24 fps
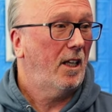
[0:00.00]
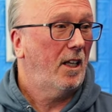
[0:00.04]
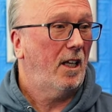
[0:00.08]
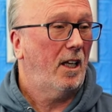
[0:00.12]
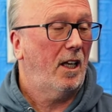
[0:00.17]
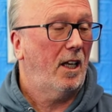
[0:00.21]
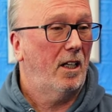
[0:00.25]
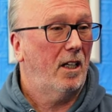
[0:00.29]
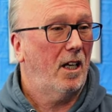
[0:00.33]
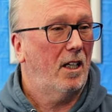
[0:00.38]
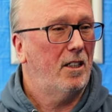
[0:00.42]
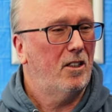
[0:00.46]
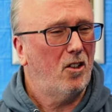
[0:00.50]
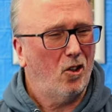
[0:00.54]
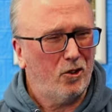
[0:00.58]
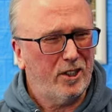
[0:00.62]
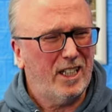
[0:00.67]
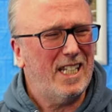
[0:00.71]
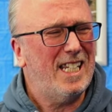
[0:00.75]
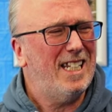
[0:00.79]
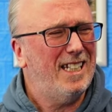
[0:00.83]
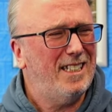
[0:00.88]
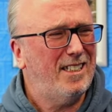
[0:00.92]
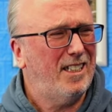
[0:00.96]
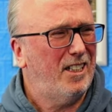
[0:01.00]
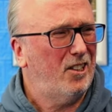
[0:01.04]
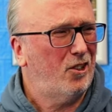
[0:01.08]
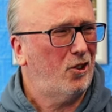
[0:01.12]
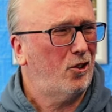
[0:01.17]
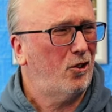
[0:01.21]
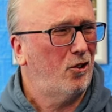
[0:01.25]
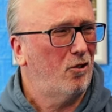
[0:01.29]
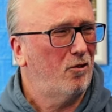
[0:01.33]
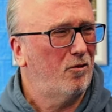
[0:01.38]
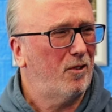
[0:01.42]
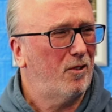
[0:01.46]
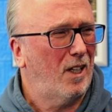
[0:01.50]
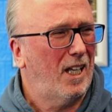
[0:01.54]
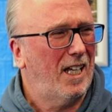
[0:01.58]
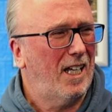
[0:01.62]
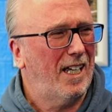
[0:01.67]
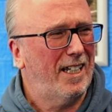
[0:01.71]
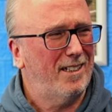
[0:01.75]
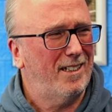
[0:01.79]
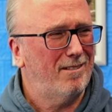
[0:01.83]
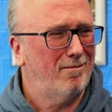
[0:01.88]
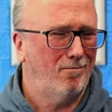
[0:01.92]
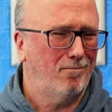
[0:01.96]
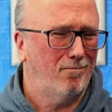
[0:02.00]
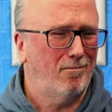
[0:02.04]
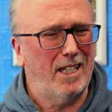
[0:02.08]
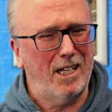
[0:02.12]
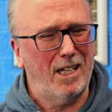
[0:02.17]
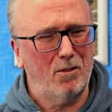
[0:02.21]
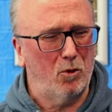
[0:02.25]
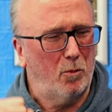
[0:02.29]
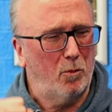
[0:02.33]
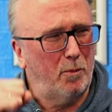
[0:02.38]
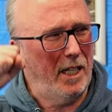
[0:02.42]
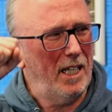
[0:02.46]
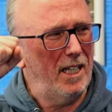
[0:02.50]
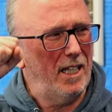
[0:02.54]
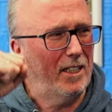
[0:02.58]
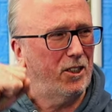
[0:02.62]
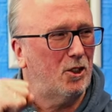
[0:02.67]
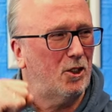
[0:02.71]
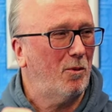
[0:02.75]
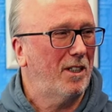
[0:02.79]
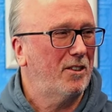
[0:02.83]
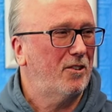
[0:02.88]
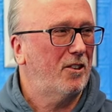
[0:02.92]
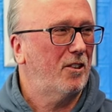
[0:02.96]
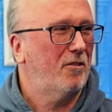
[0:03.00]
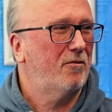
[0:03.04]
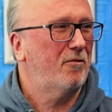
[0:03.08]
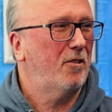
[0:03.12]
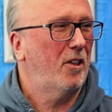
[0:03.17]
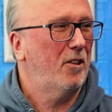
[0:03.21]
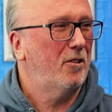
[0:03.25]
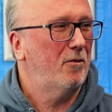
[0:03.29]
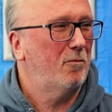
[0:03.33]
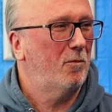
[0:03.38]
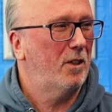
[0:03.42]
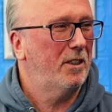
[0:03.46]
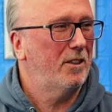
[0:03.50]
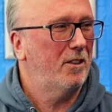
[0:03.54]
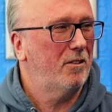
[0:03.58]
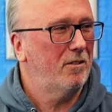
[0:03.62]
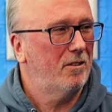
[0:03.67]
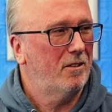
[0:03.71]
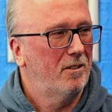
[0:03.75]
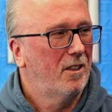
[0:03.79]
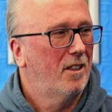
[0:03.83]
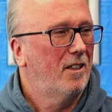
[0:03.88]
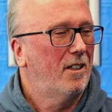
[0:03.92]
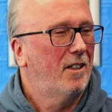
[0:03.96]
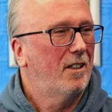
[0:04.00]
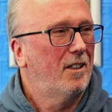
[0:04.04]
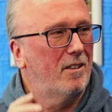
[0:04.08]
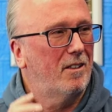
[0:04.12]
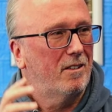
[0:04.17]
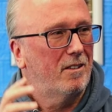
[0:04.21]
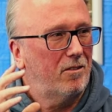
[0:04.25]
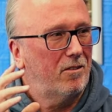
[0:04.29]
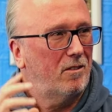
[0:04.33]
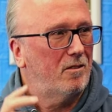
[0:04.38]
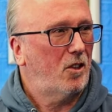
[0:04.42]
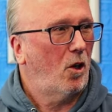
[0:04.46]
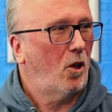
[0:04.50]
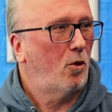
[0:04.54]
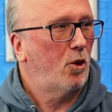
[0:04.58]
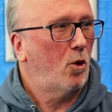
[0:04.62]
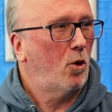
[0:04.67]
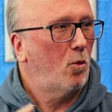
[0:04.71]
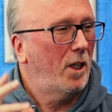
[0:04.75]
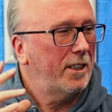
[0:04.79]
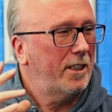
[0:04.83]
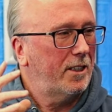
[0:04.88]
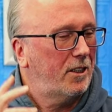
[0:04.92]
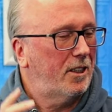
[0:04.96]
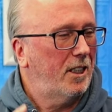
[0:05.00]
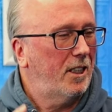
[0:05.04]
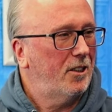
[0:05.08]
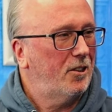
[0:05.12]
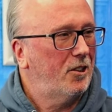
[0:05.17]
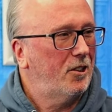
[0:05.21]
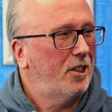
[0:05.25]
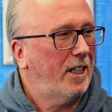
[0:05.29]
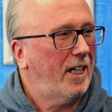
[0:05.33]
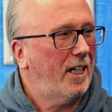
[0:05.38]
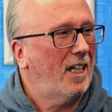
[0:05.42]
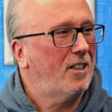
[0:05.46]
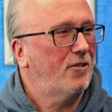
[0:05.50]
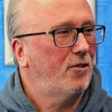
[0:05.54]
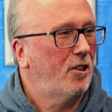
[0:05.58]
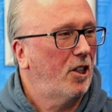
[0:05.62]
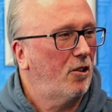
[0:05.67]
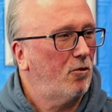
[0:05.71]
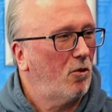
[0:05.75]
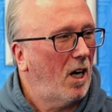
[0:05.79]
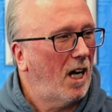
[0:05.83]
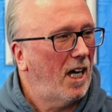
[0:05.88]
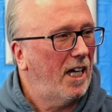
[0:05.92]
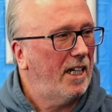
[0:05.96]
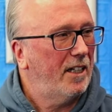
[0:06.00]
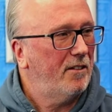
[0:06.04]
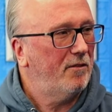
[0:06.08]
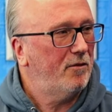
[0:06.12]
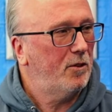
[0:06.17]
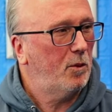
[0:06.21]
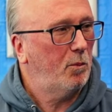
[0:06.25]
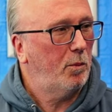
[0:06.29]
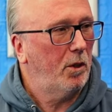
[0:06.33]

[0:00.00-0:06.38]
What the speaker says: And not the easy stuff like, we'll be here to answer the phone when you don't know why your season ticket hasn't arrived.